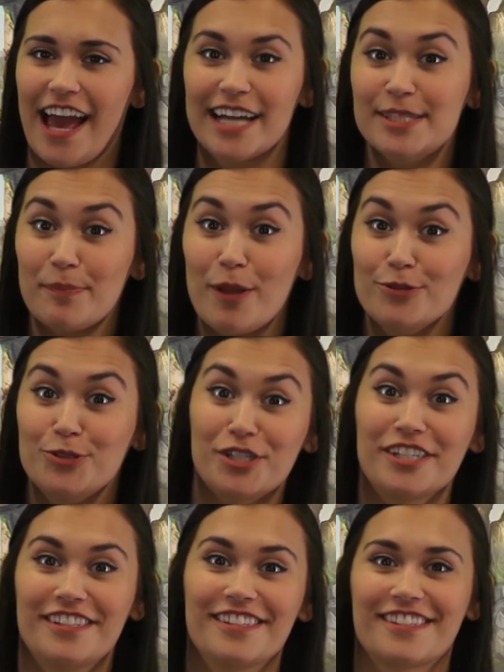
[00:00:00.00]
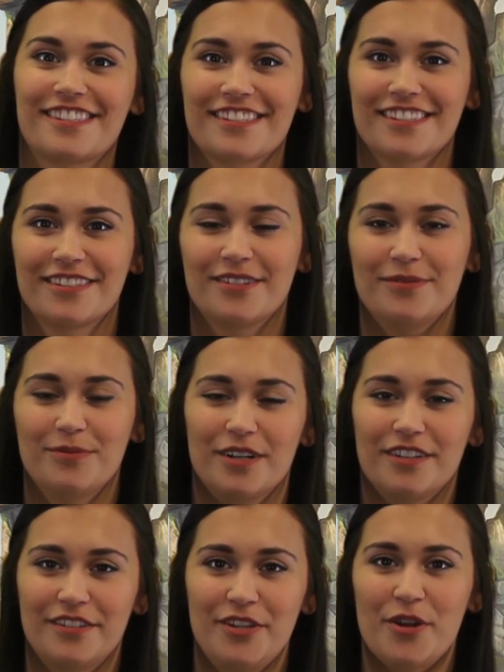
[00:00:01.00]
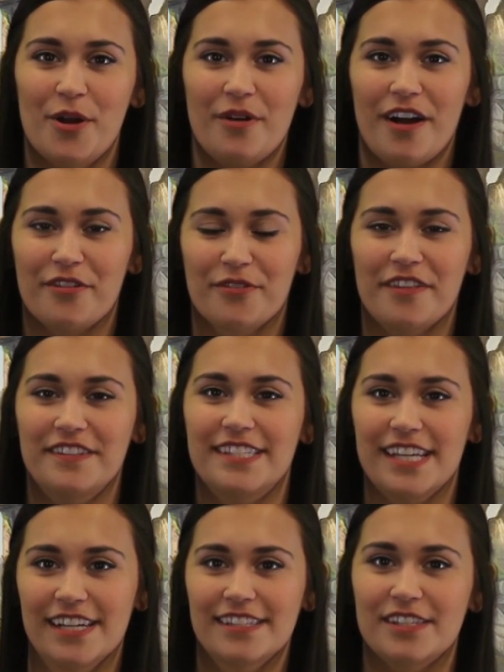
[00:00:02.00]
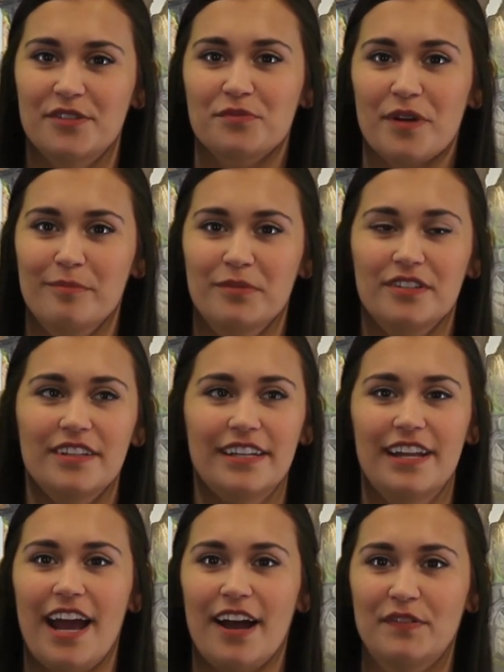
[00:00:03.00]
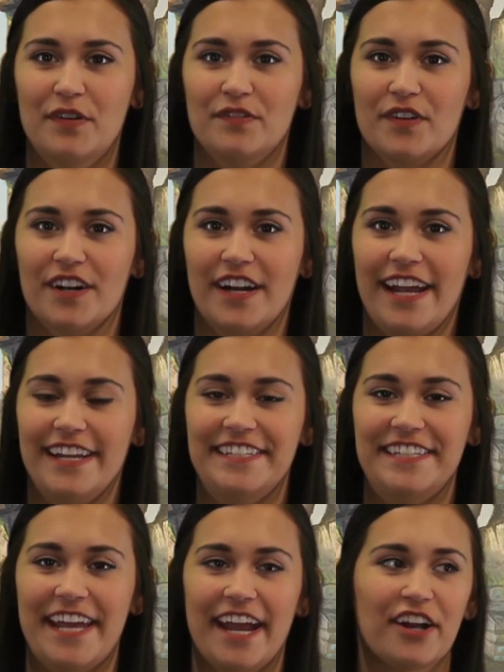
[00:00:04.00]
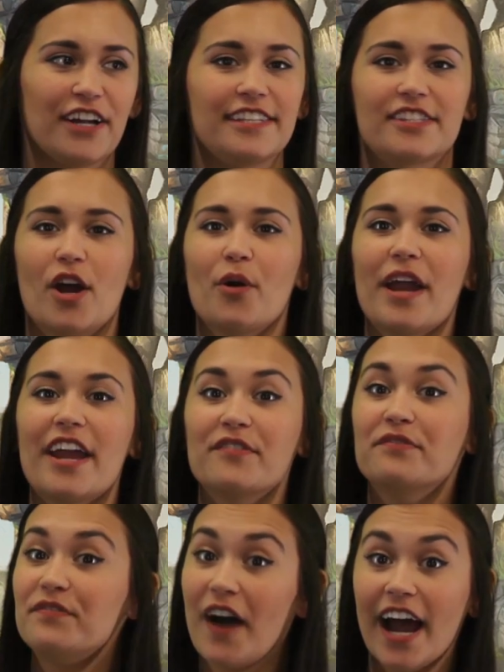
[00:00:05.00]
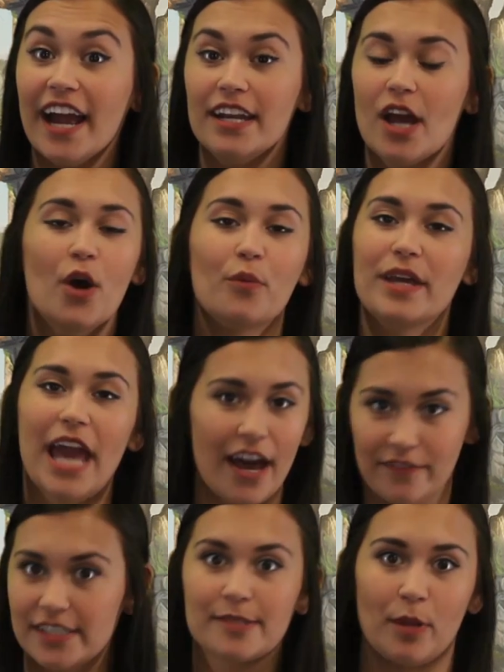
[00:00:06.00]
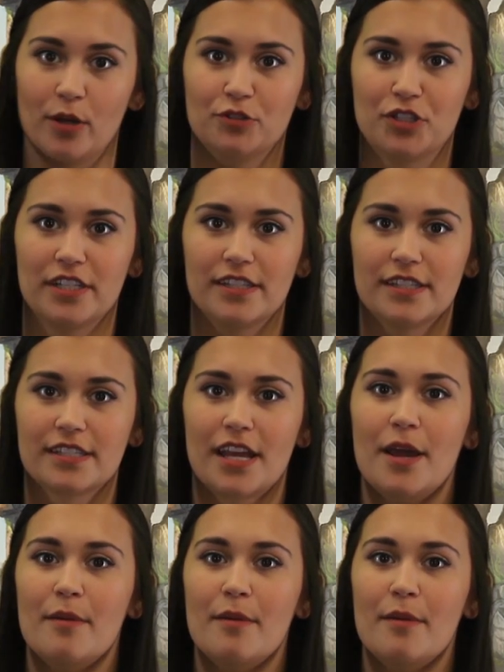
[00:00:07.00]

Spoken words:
Explosions! Well, you know, other than Ziggs and Rumble and half of our AD carries. Okay, fine, we have explosions.